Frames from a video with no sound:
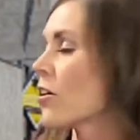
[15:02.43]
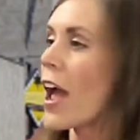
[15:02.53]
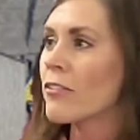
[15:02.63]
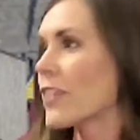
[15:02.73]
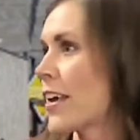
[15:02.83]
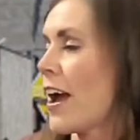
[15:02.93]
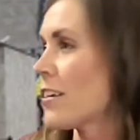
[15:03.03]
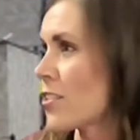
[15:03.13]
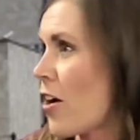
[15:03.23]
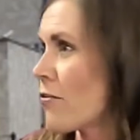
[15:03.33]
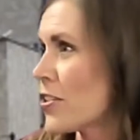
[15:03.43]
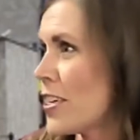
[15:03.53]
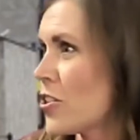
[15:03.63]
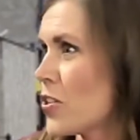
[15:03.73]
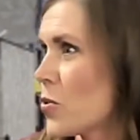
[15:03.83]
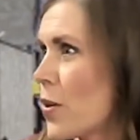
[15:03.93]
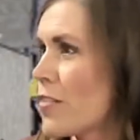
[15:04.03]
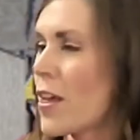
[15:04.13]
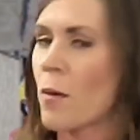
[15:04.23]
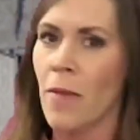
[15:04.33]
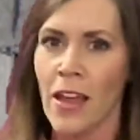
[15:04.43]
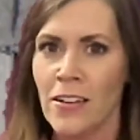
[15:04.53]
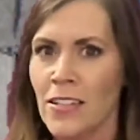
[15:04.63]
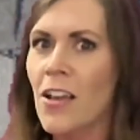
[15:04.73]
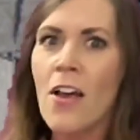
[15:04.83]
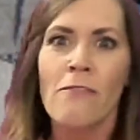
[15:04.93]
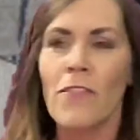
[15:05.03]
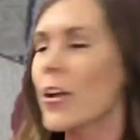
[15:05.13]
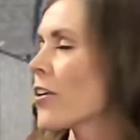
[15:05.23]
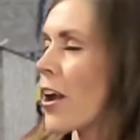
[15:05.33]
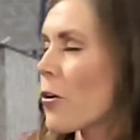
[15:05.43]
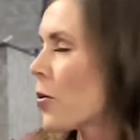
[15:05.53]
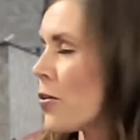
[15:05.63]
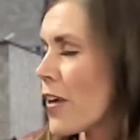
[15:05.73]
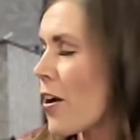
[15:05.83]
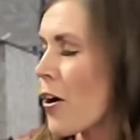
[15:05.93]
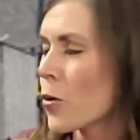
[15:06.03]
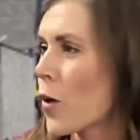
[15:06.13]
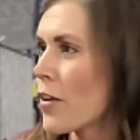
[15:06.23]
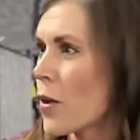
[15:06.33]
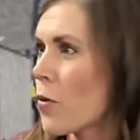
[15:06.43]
their advocate has conversations with them and is figuring out who they are and where they